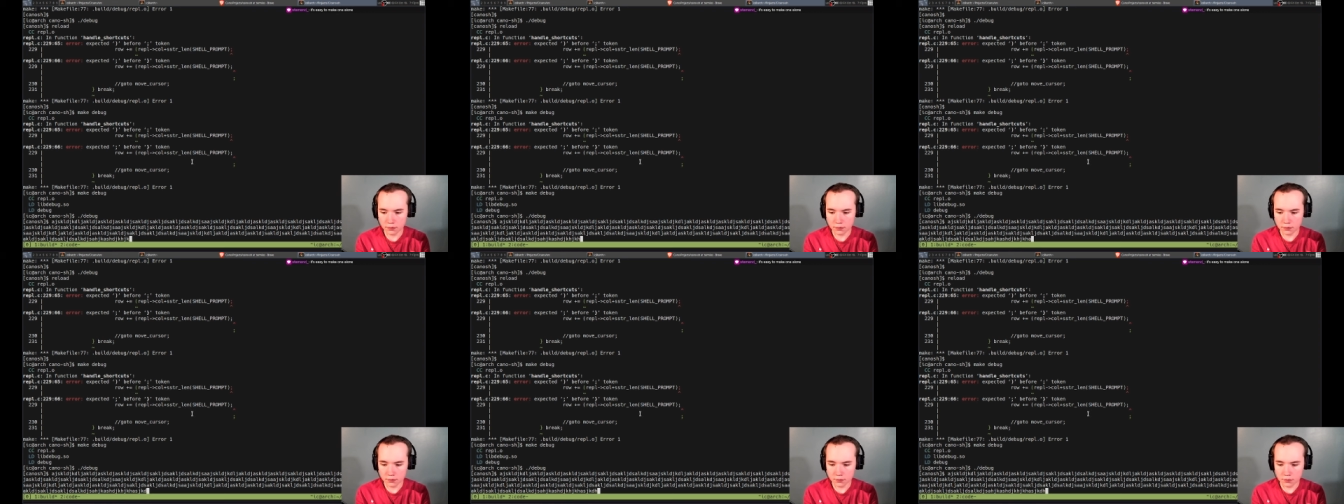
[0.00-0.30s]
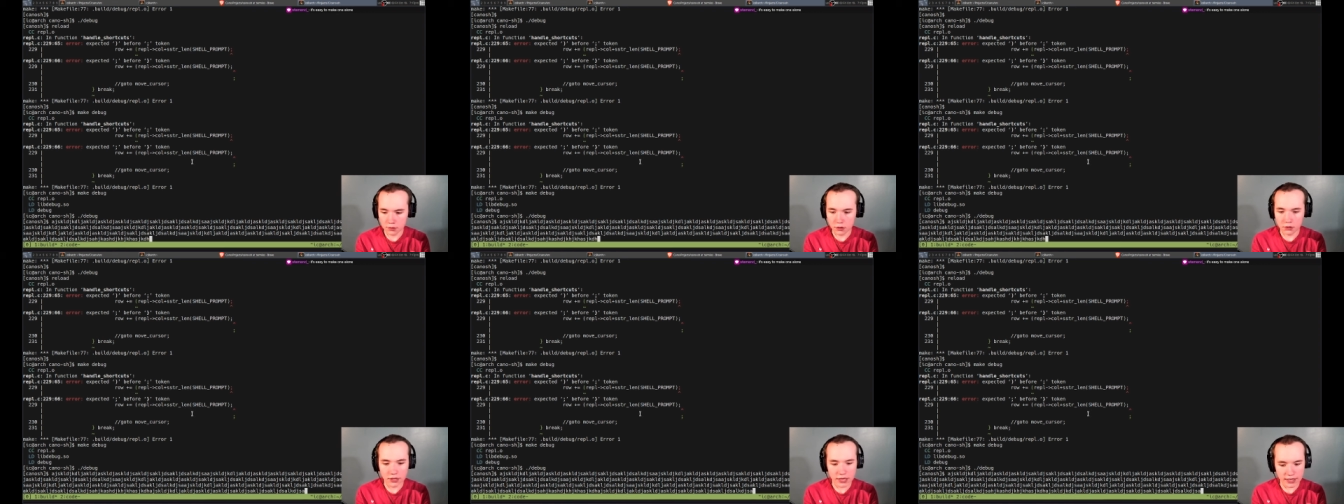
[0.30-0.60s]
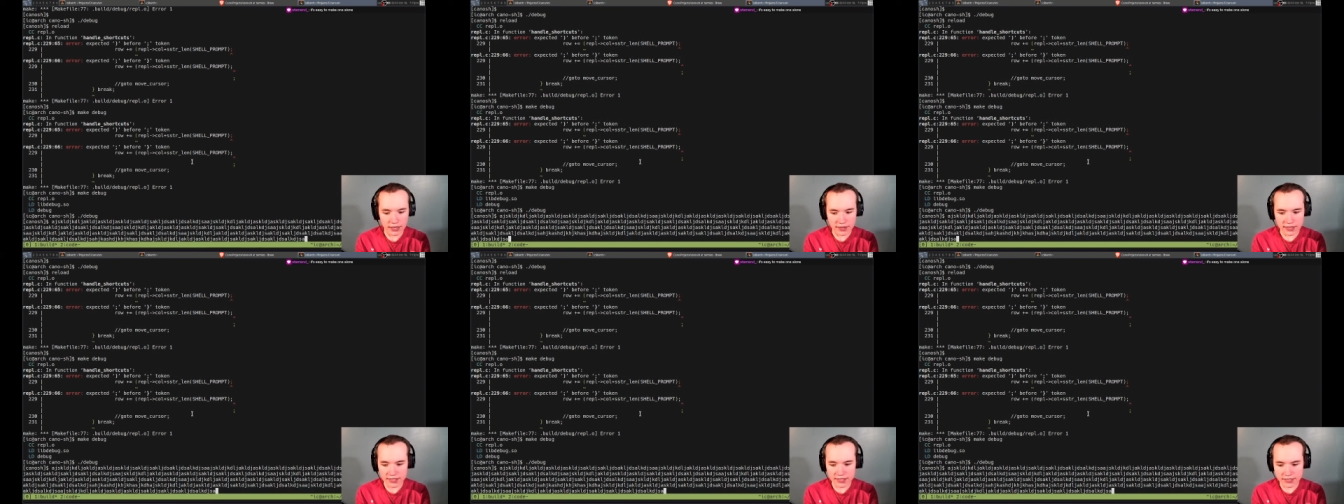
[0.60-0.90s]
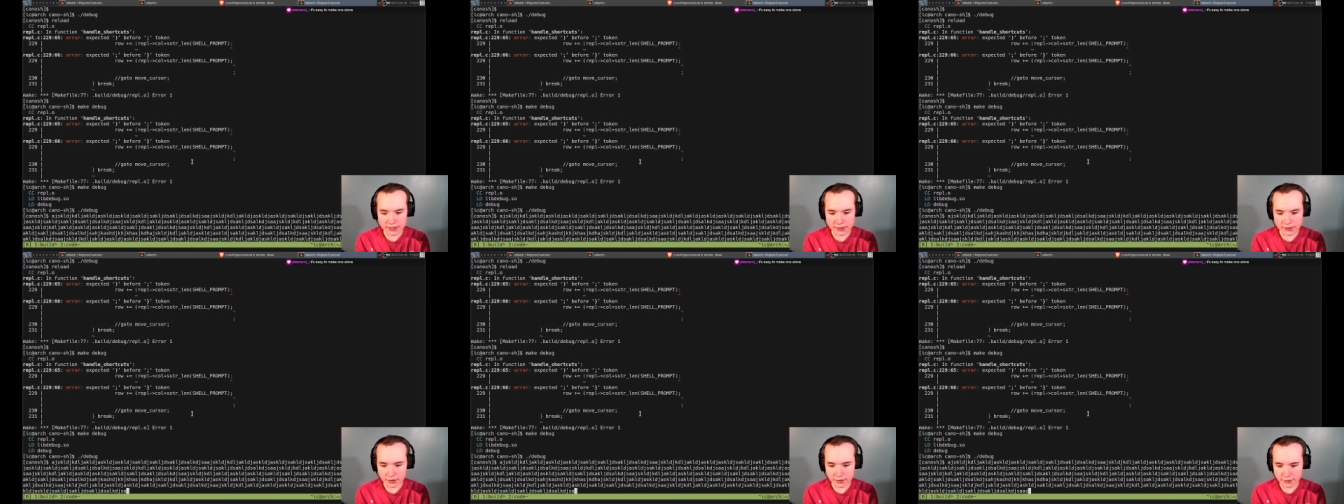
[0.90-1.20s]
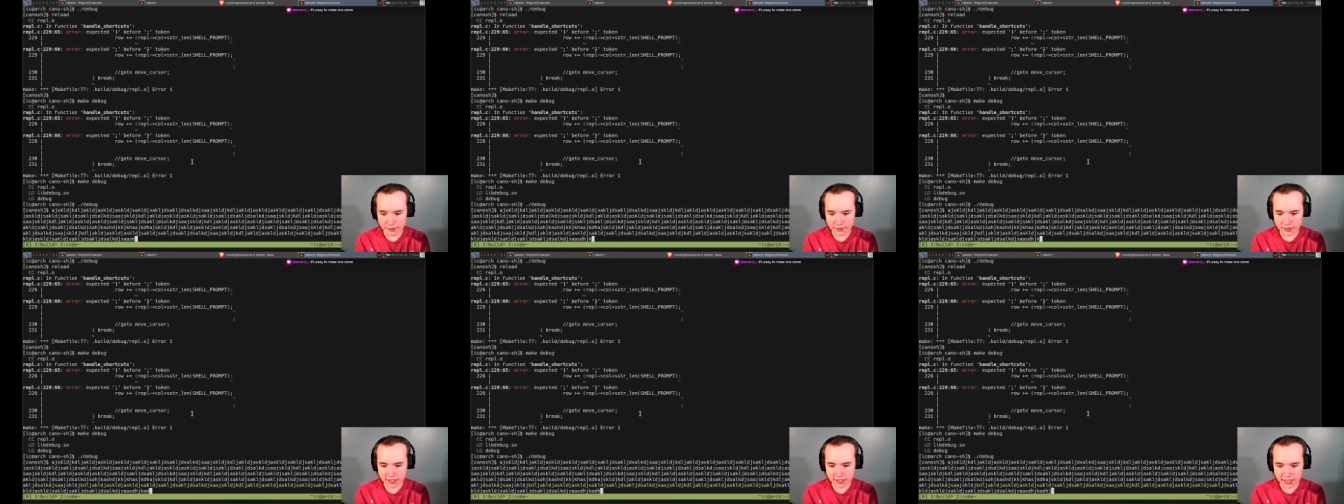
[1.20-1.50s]
Okay, that seems to
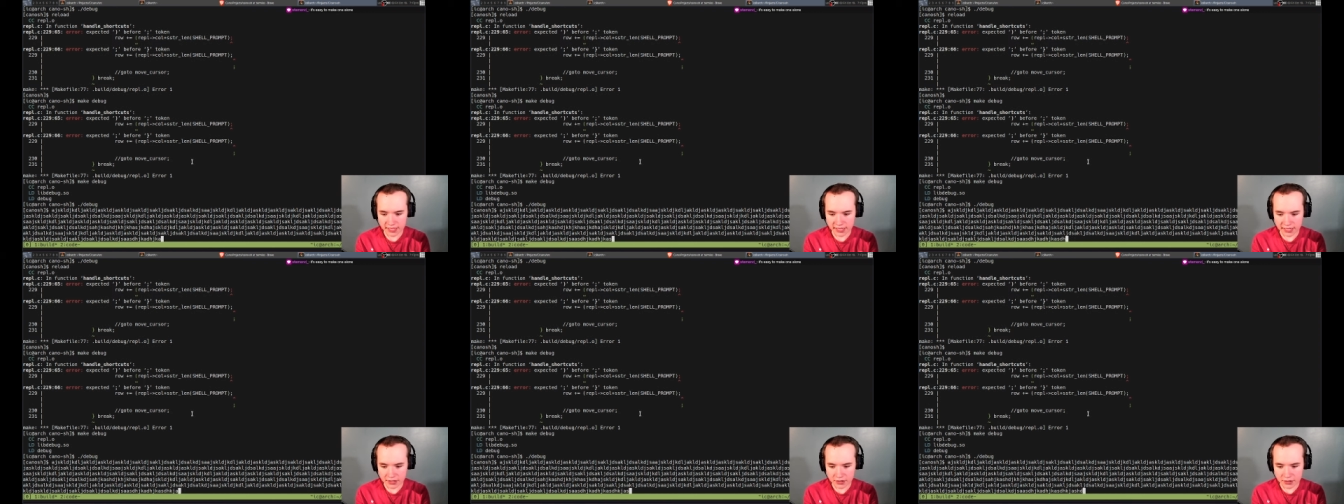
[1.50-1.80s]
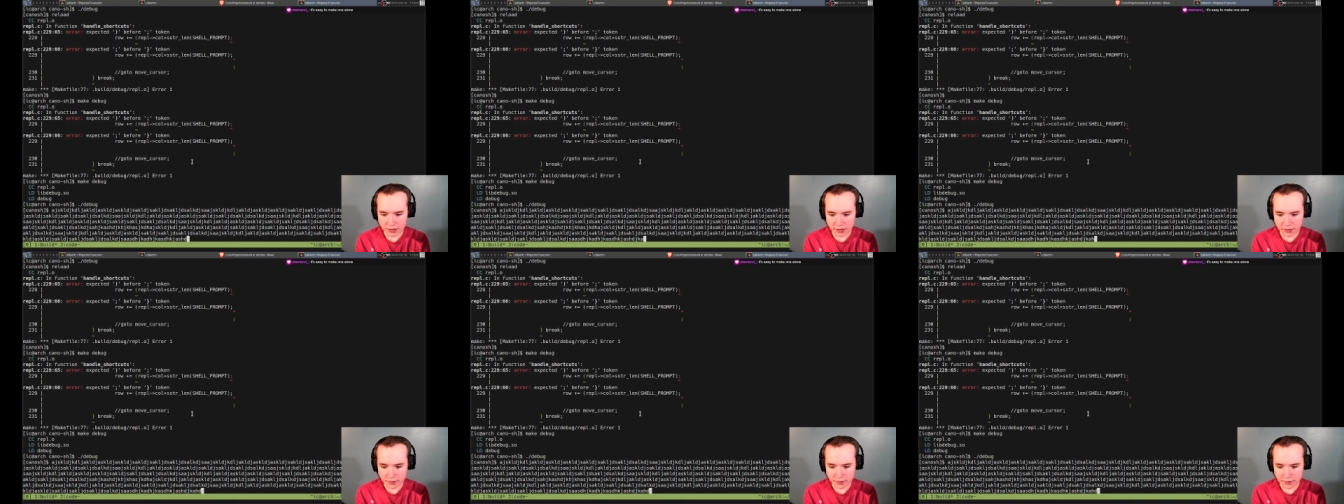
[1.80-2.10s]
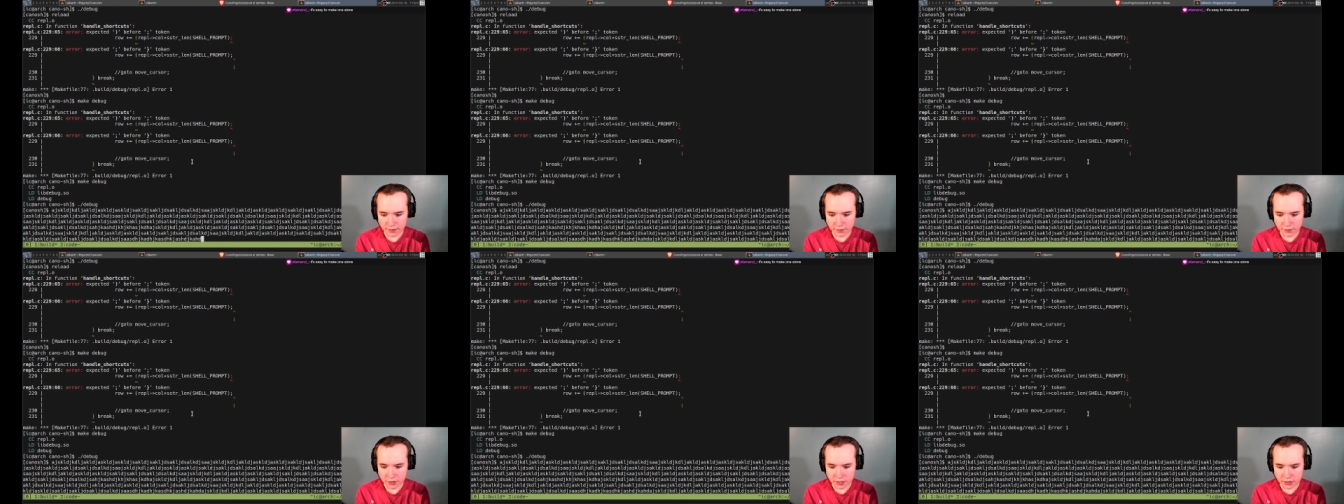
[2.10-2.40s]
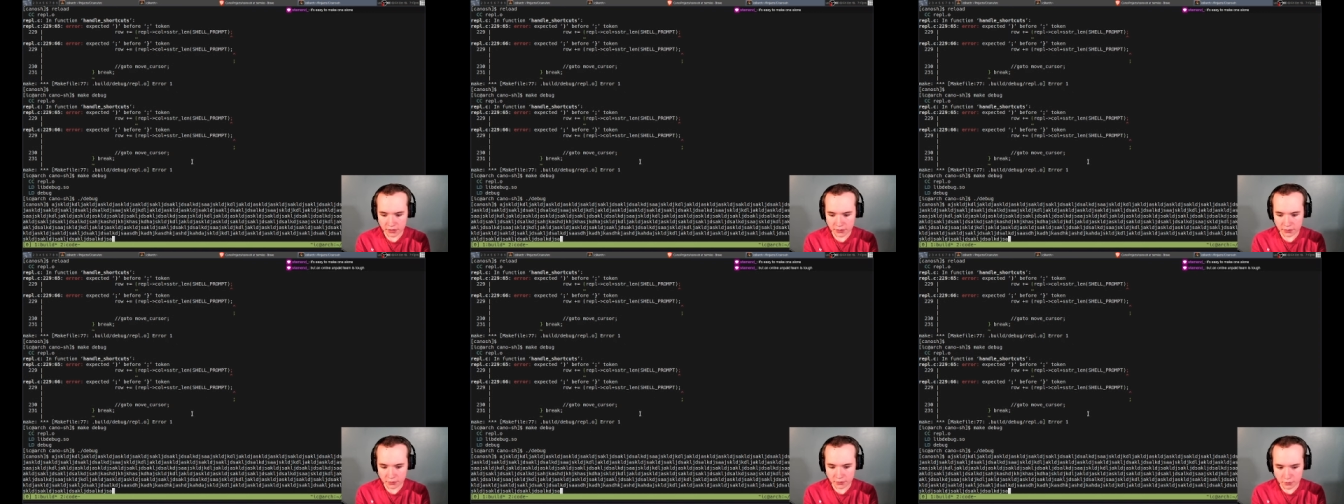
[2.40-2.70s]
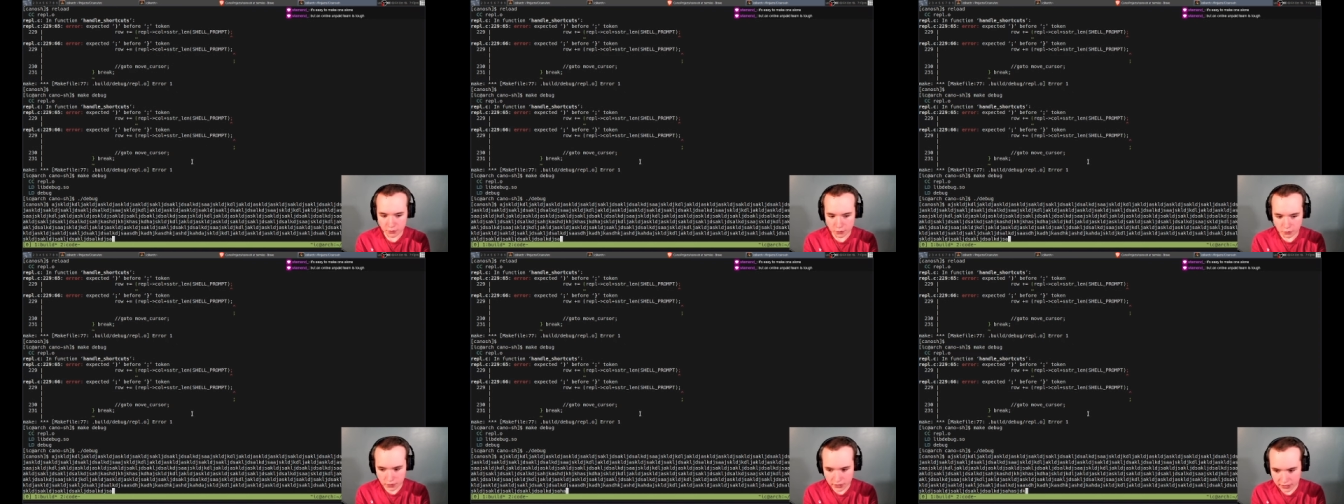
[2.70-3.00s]
fix it actually. So
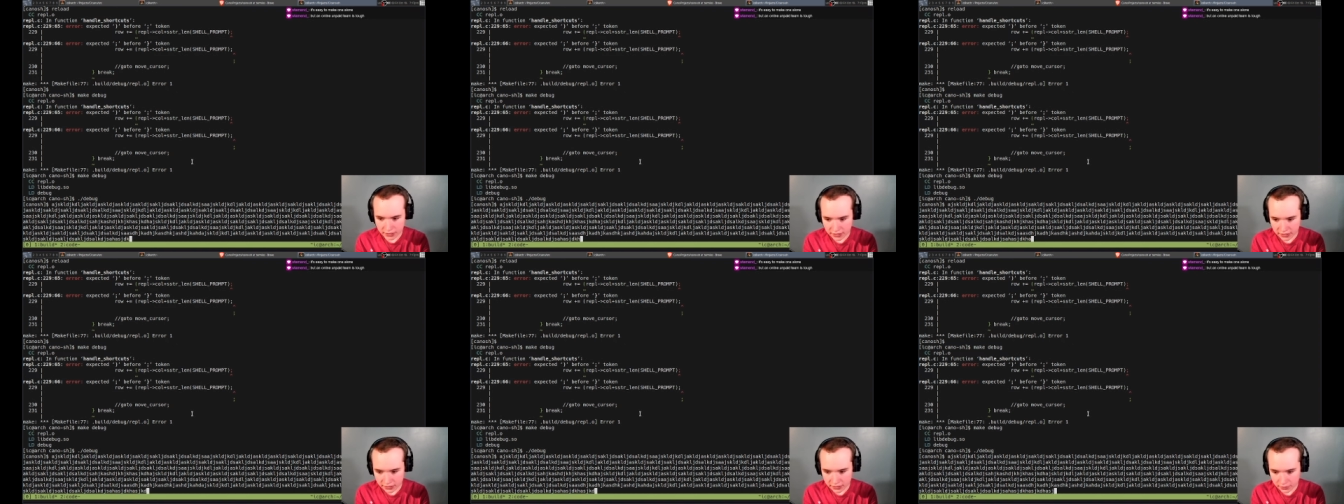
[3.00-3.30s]
quite a bit.